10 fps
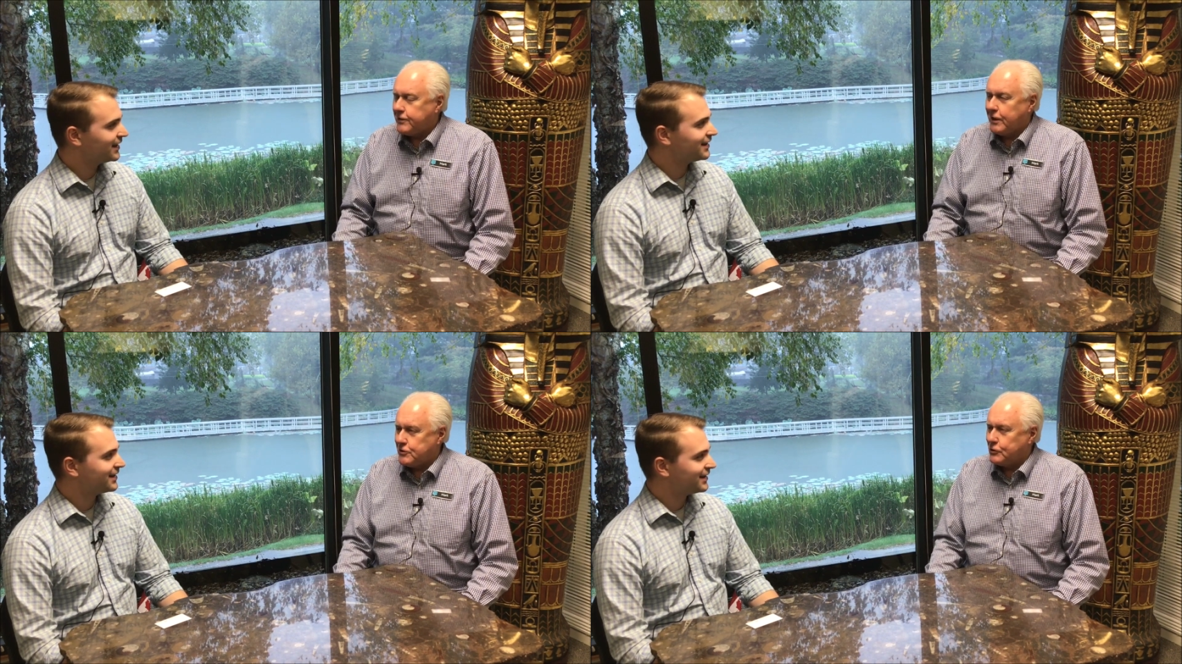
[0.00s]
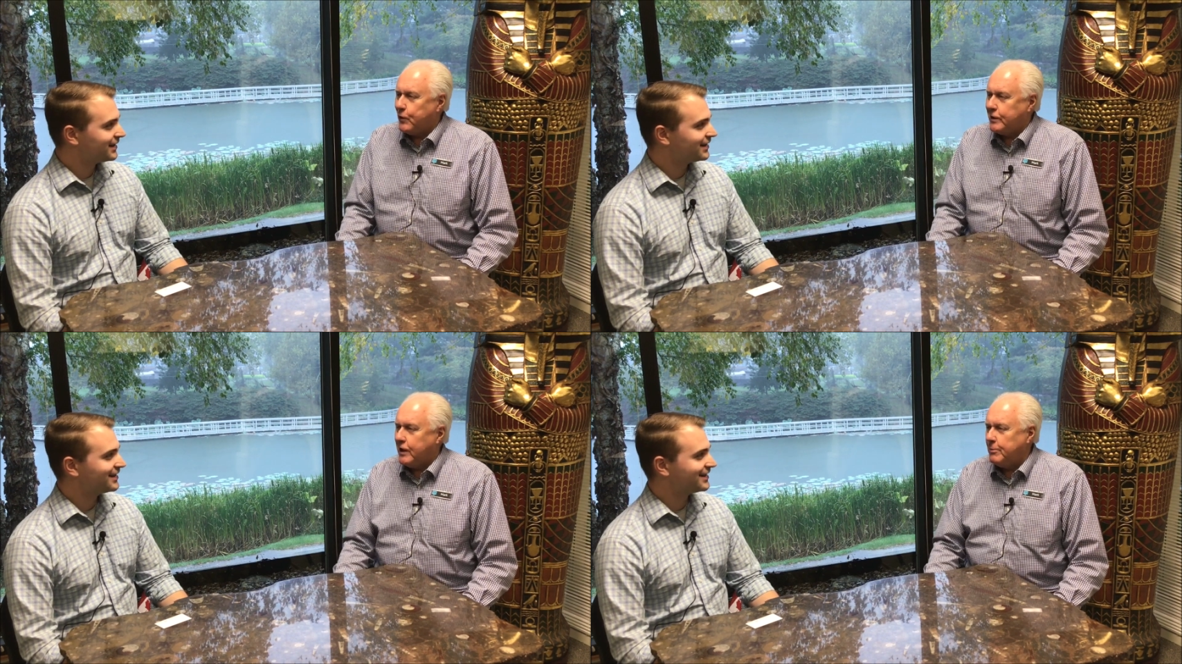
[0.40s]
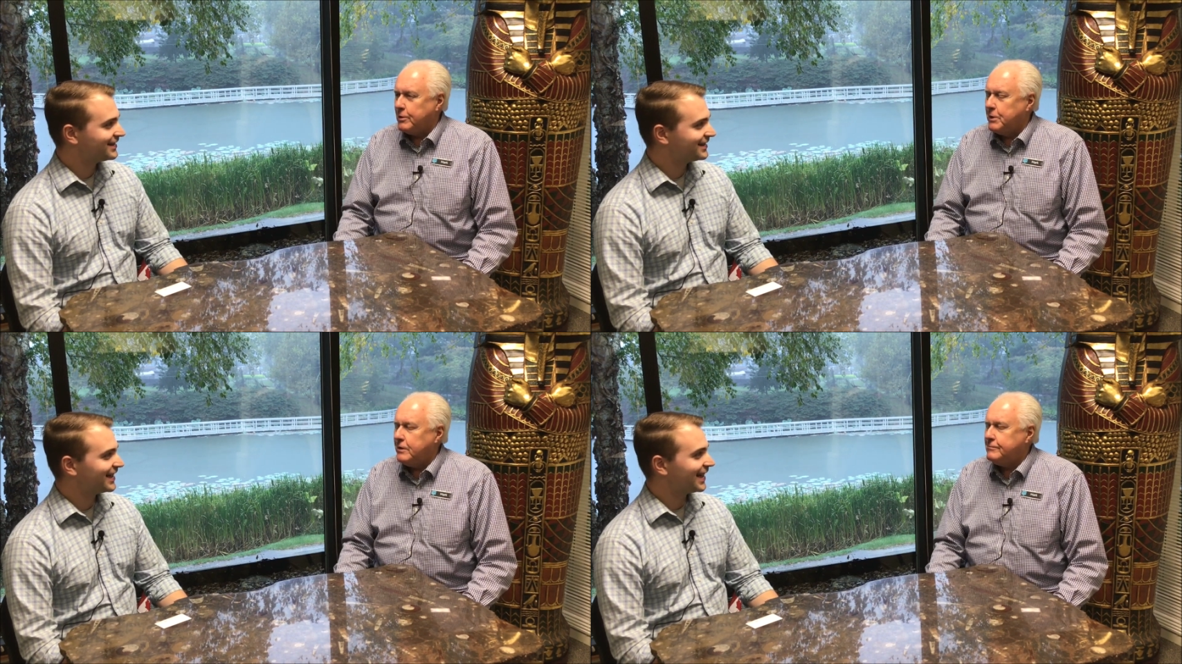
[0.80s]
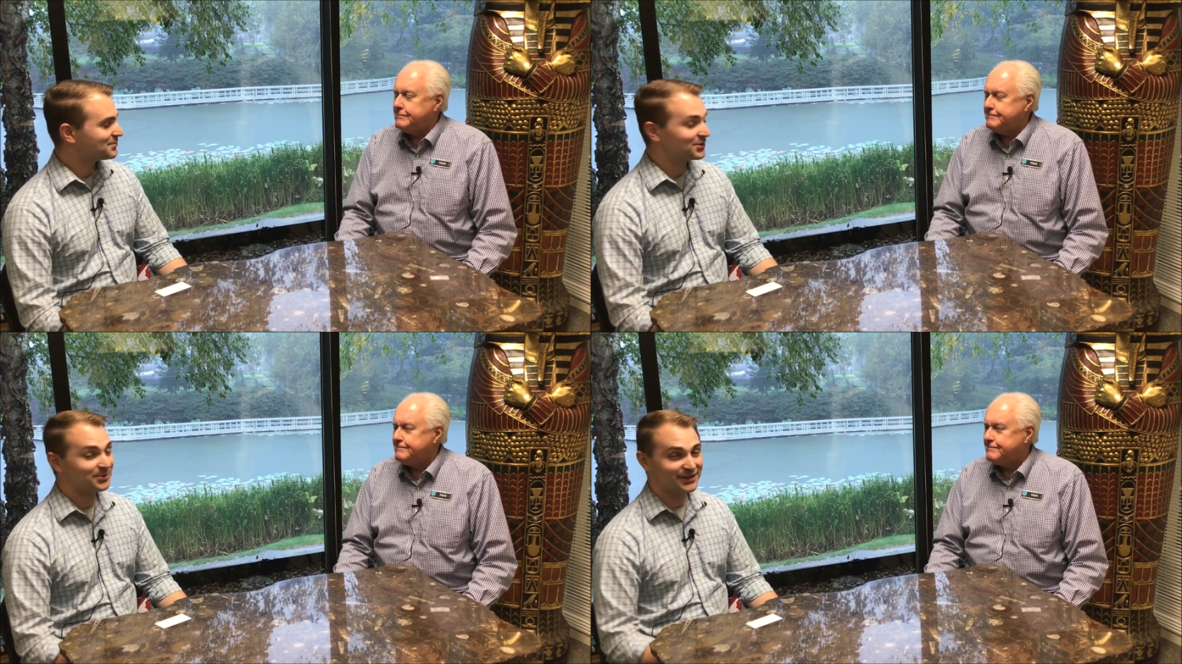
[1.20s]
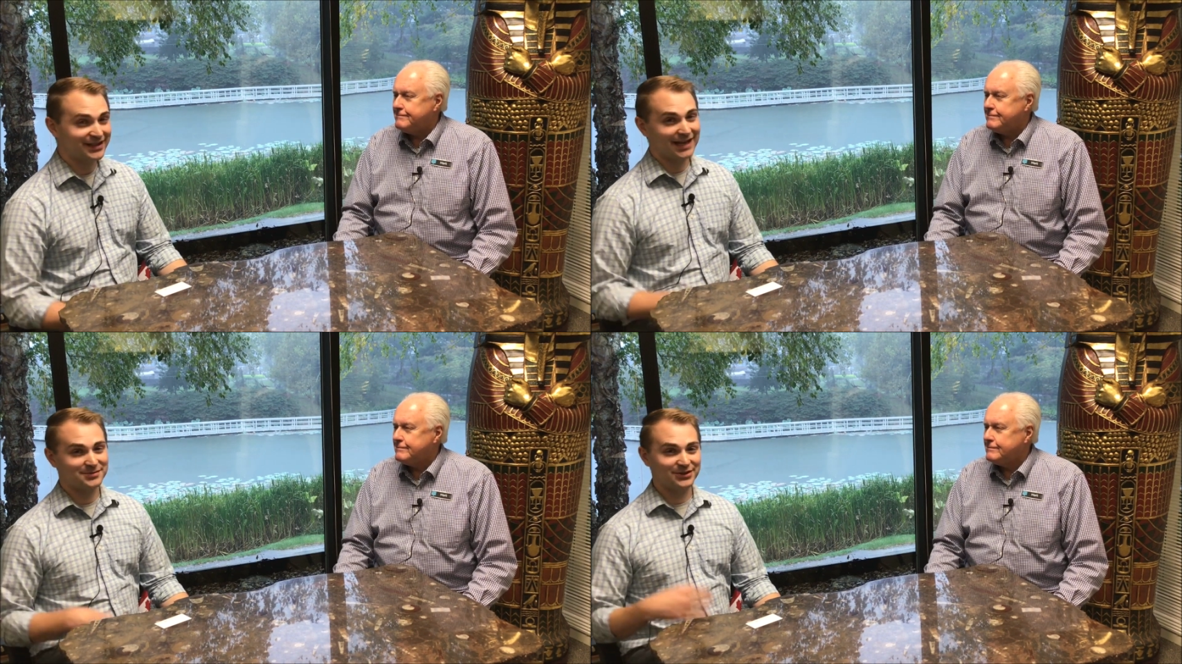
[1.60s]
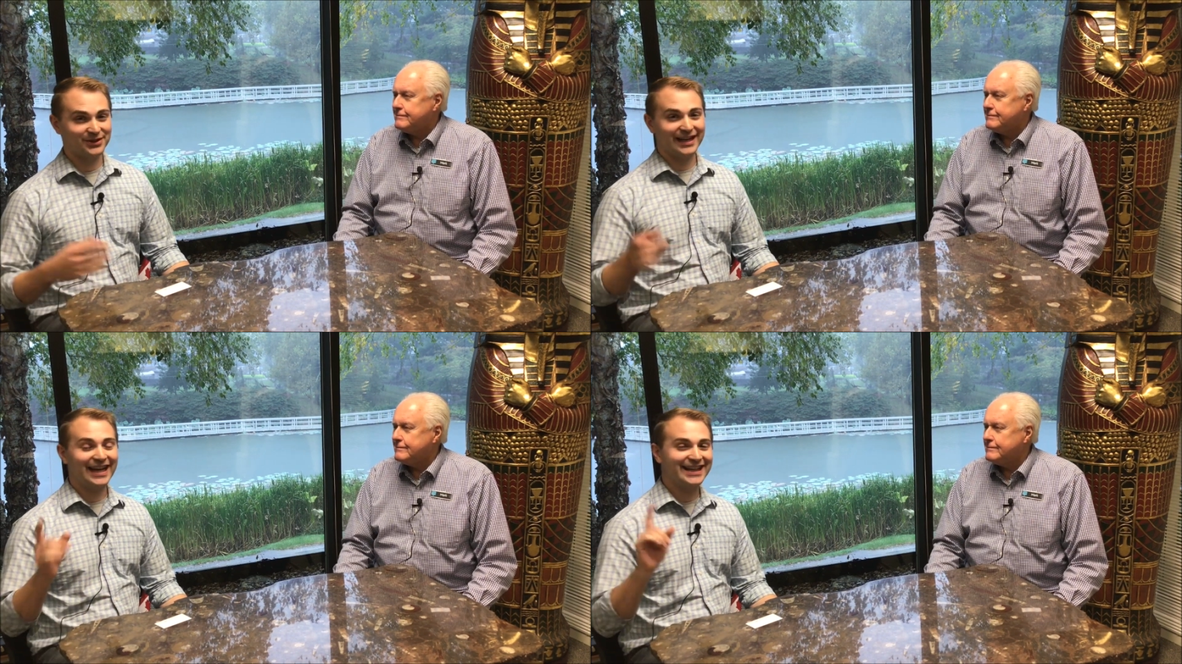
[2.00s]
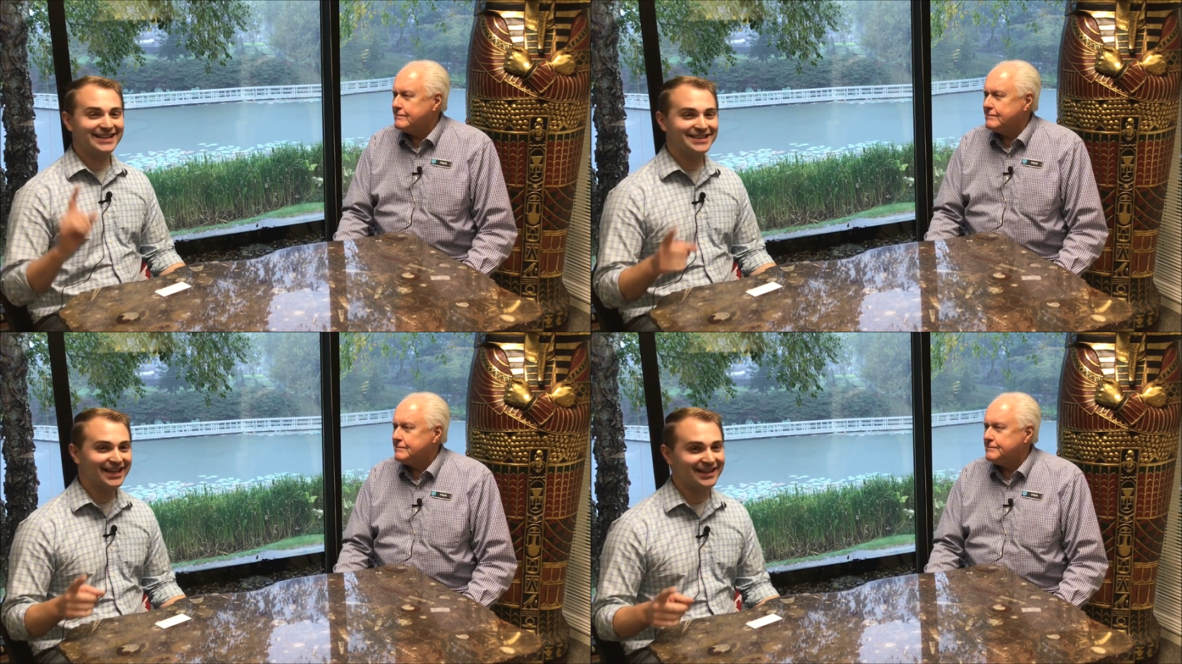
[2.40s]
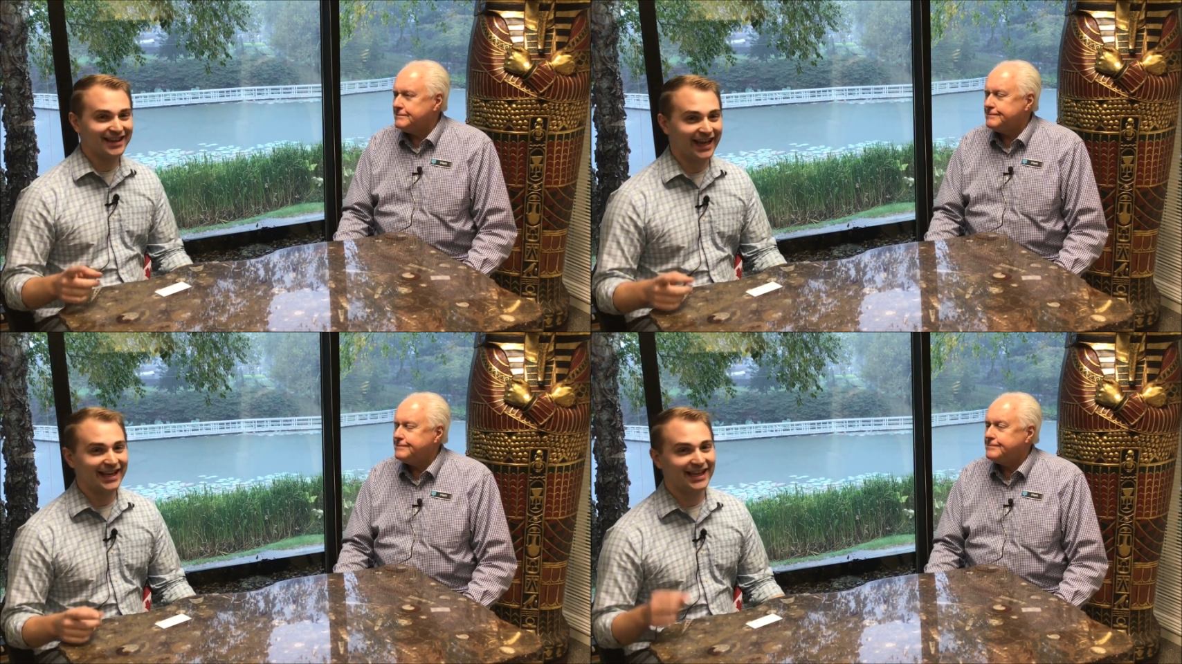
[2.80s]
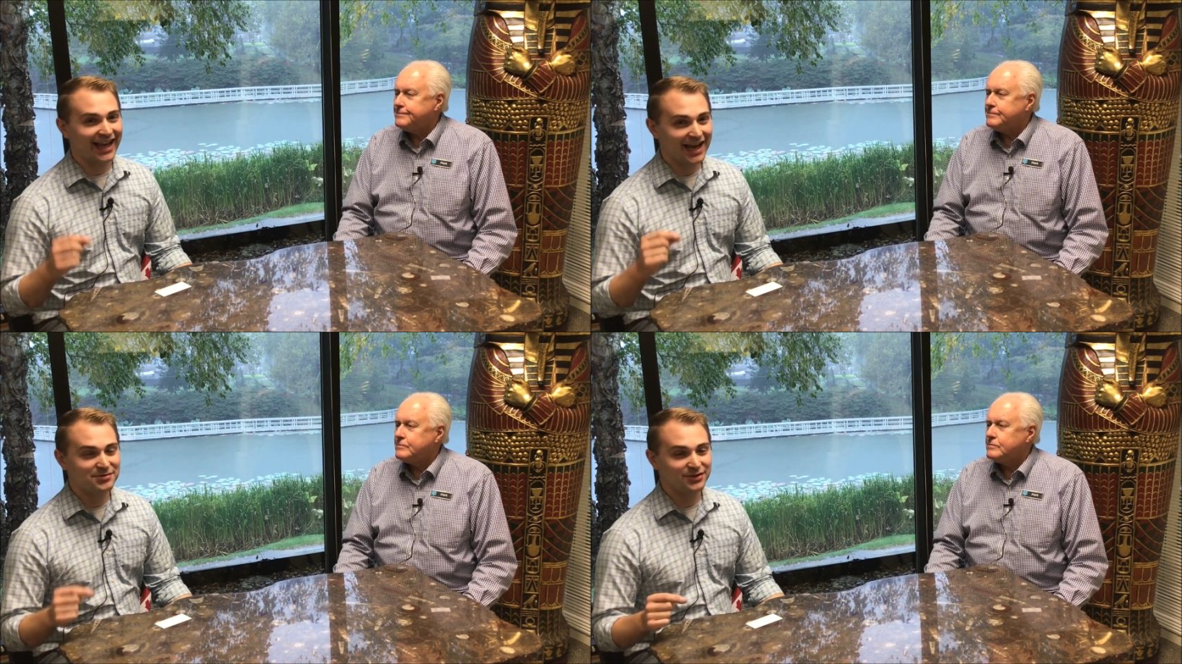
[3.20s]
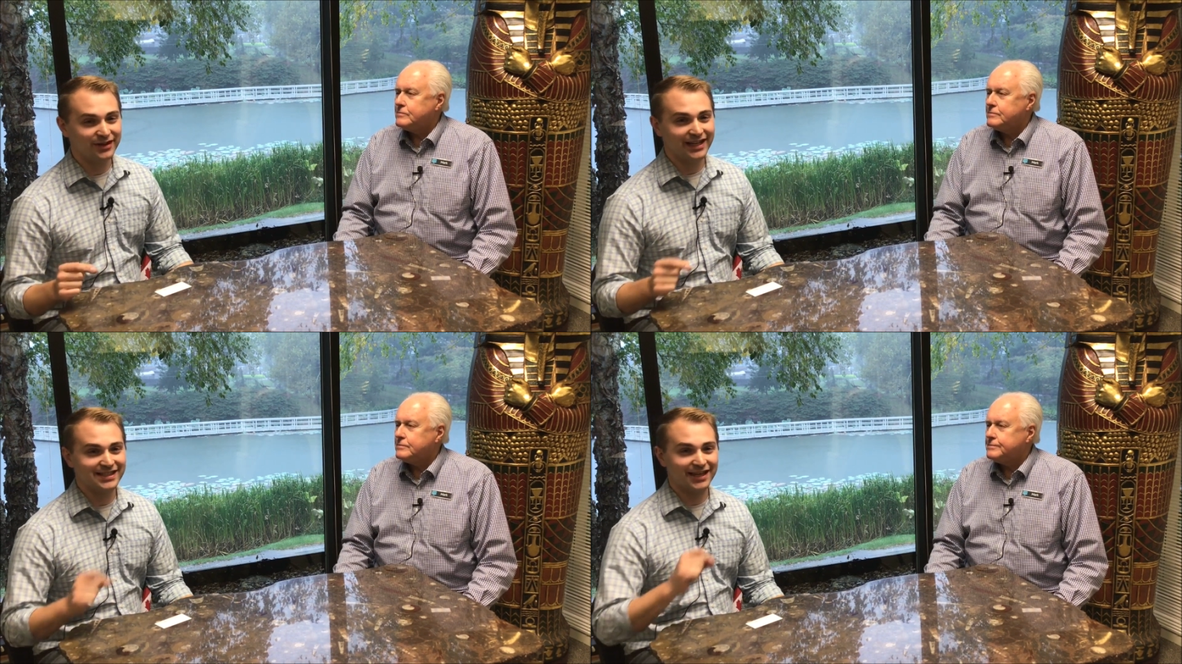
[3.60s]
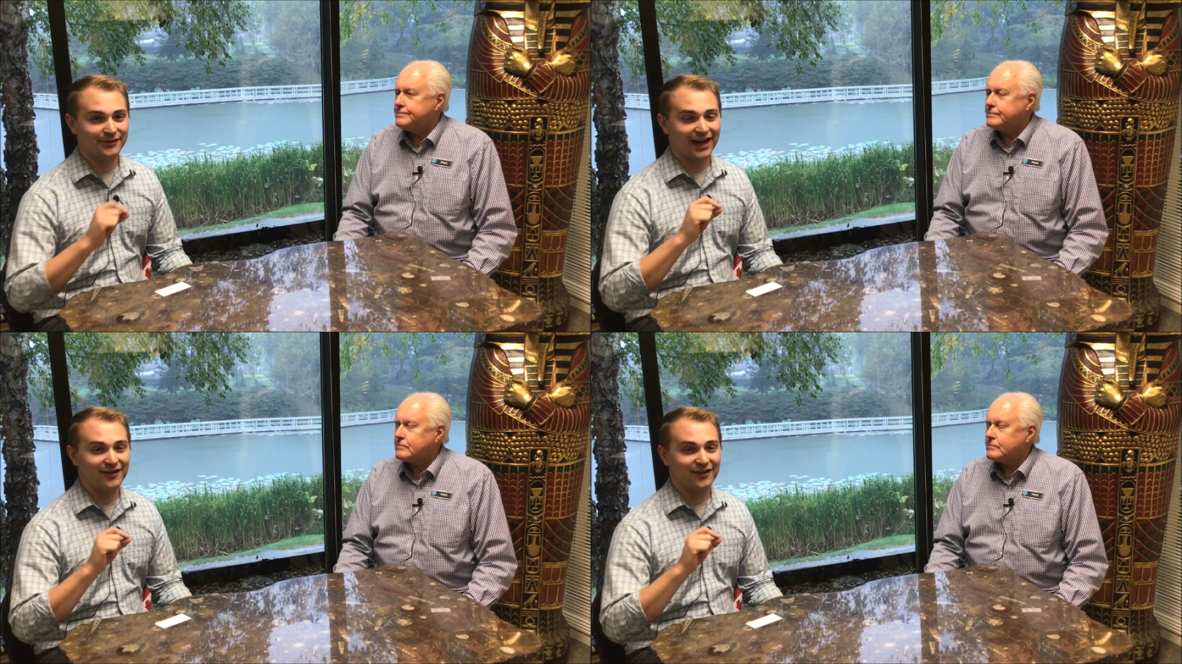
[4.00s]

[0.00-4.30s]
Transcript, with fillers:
Speaker 1: we take that as a great compliment.
Speaker 2: Absolutely, absolutely, and I can second that. It absolutely is.